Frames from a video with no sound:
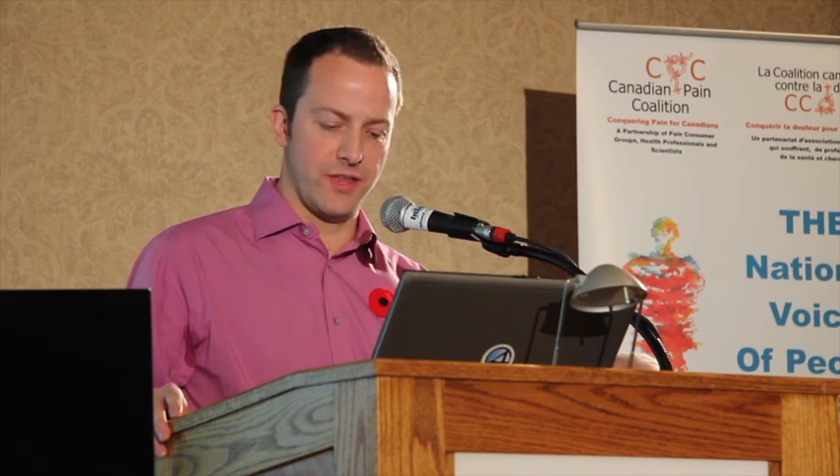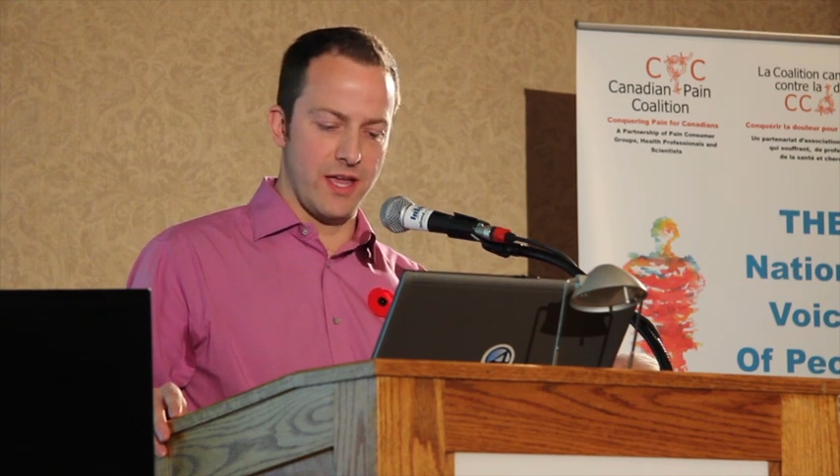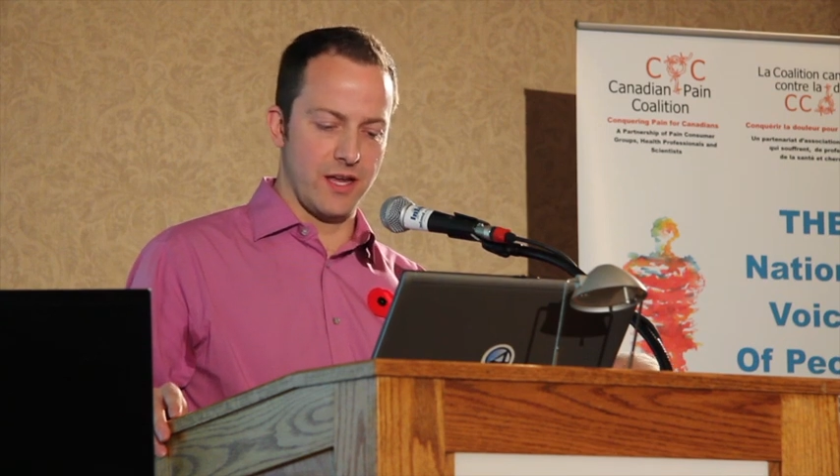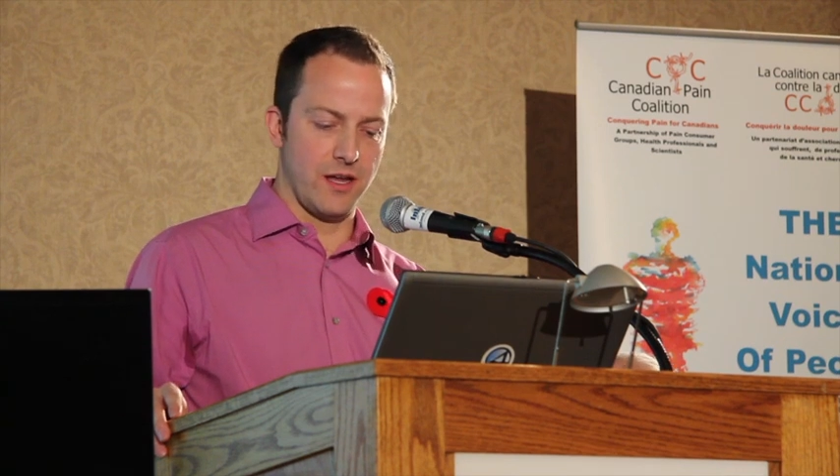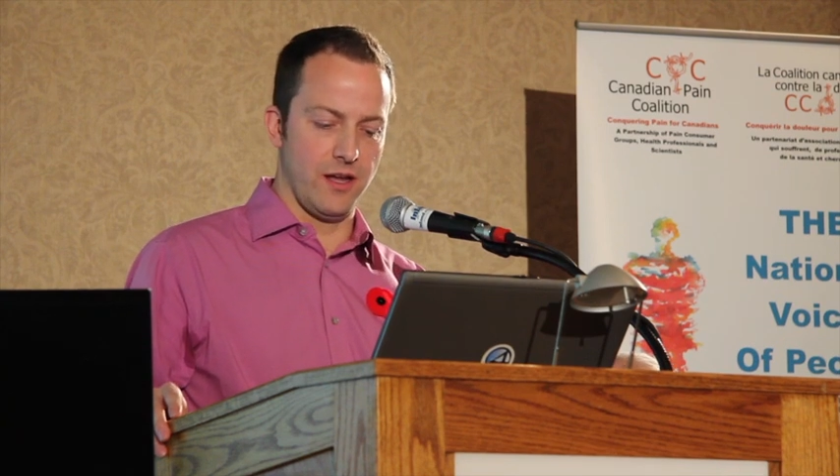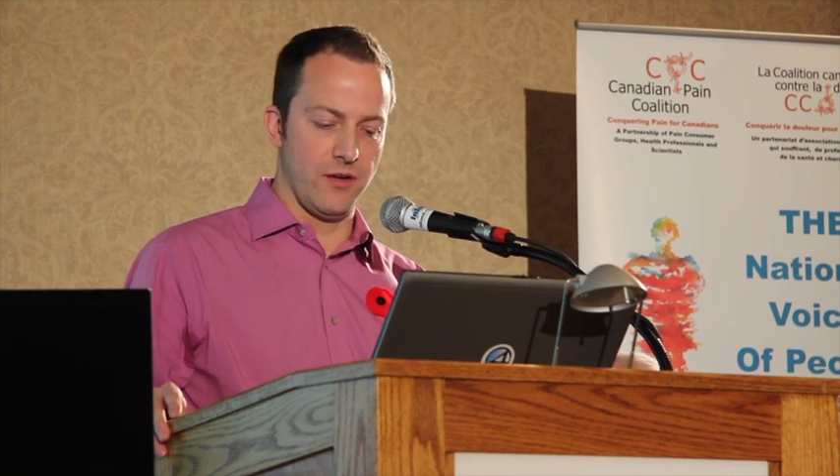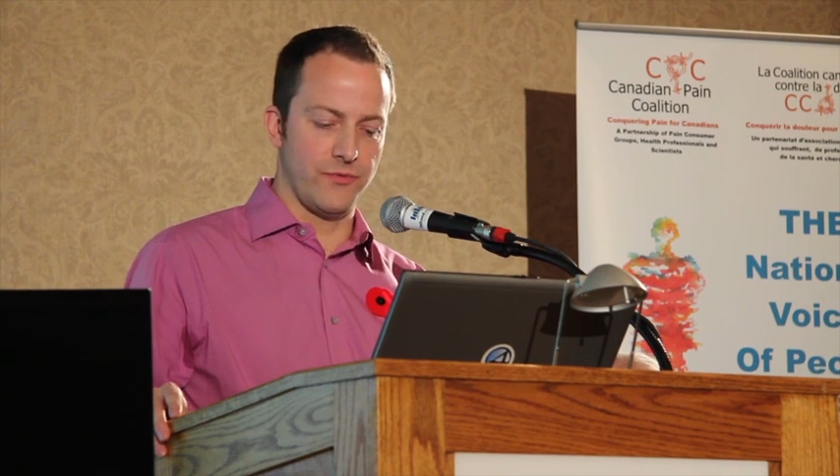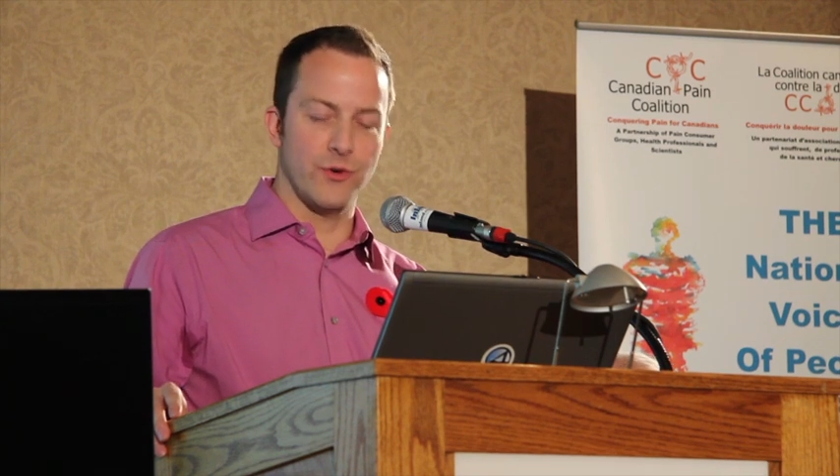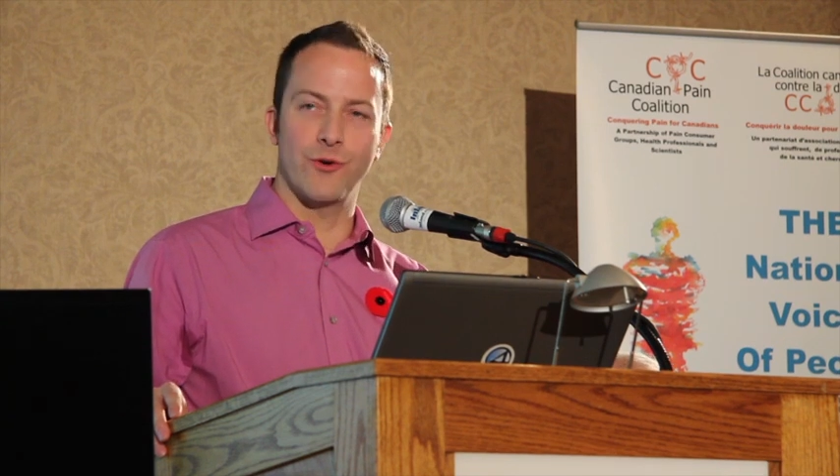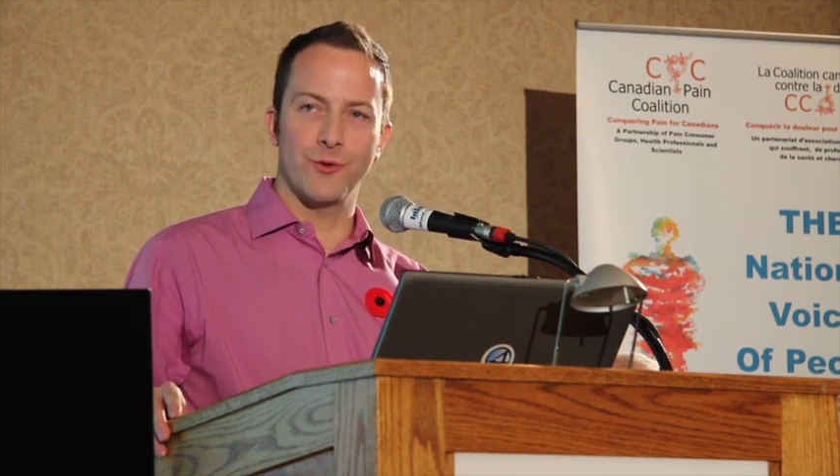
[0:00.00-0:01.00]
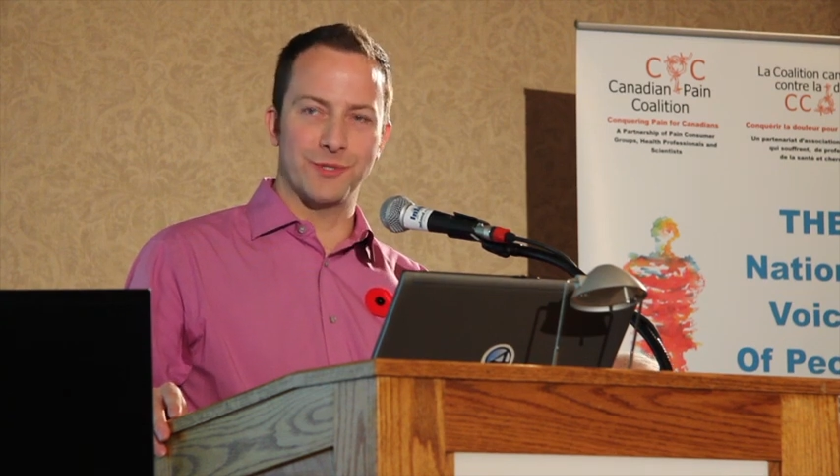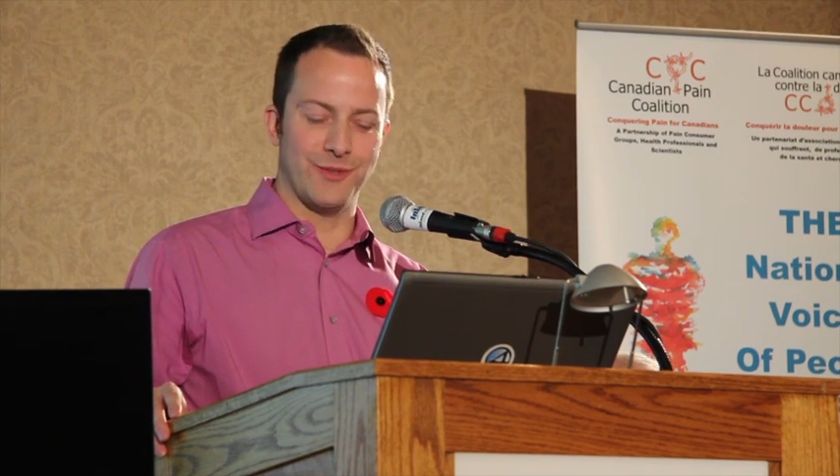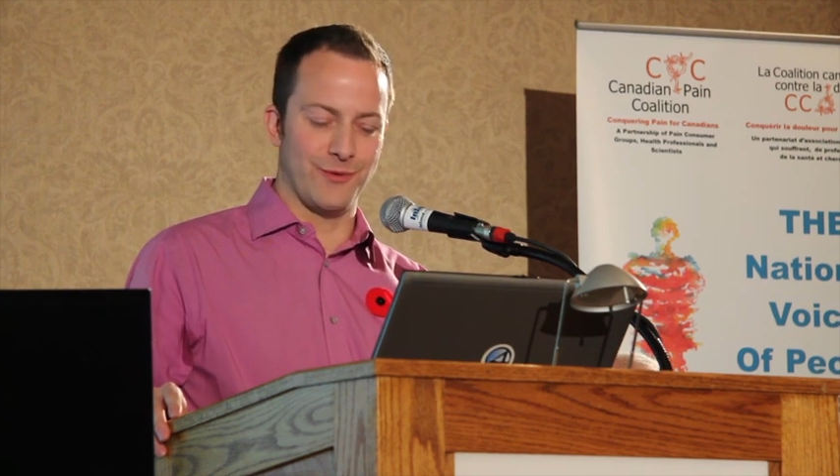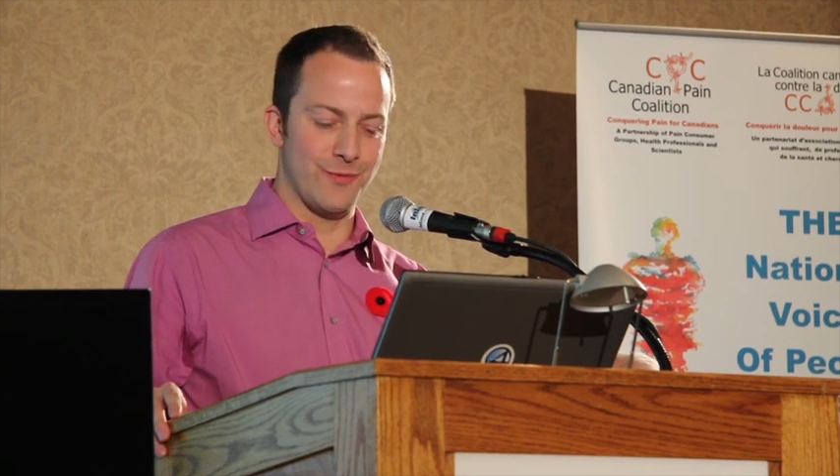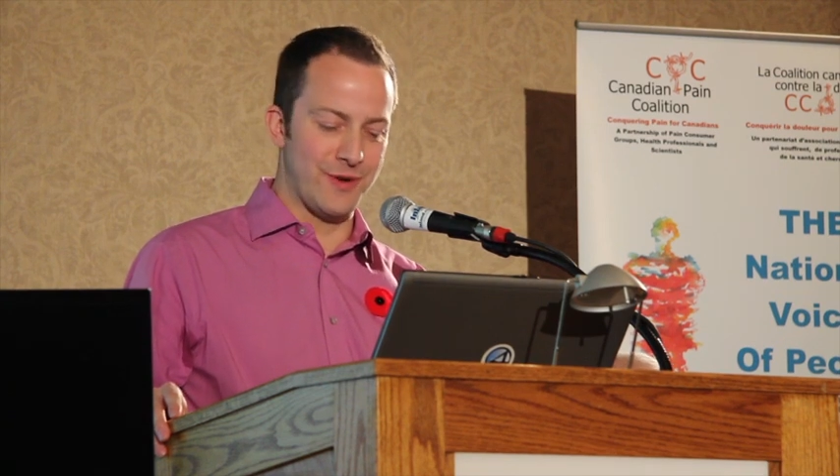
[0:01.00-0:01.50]
thank a few groups
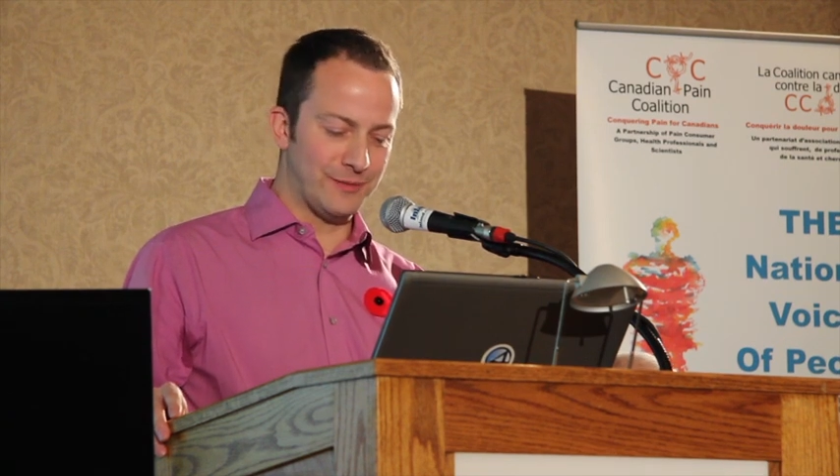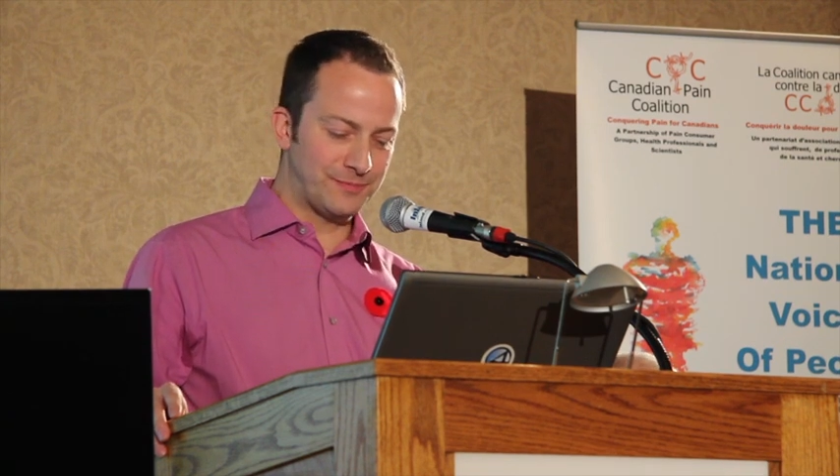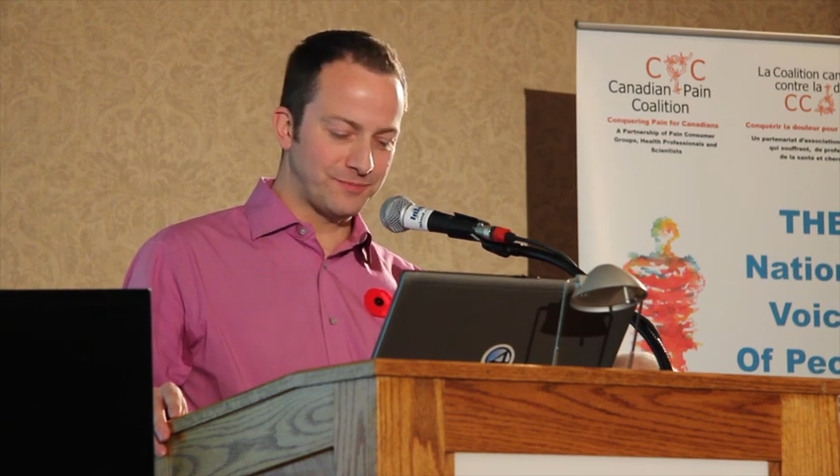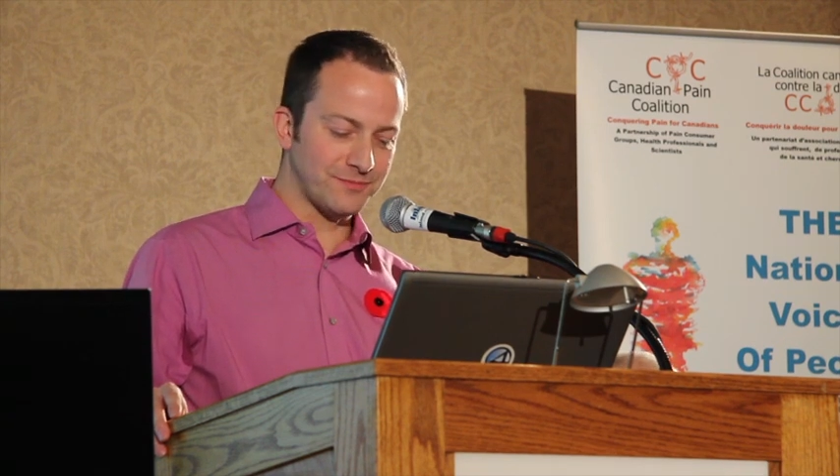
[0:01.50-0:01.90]
in the room here.